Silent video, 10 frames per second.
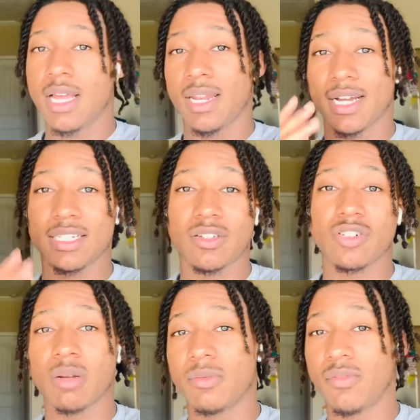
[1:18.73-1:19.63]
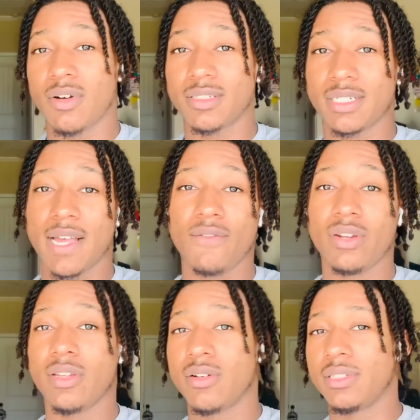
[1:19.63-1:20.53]
Like I told y'all before, I still got
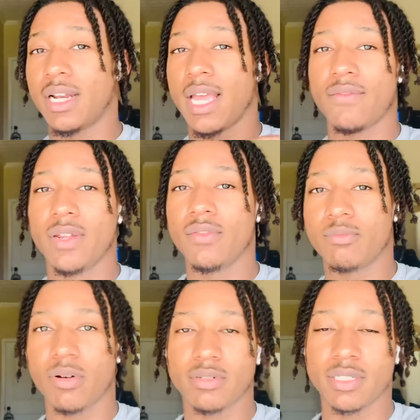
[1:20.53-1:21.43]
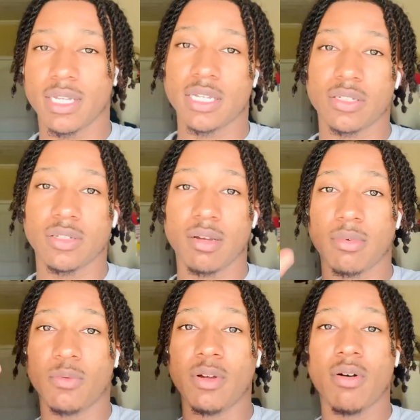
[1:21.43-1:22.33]
videos that I haven't even posted yet. So yeah, bro,
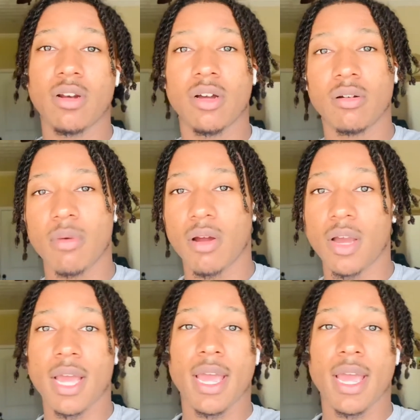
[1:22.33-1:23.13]
we going up, bro.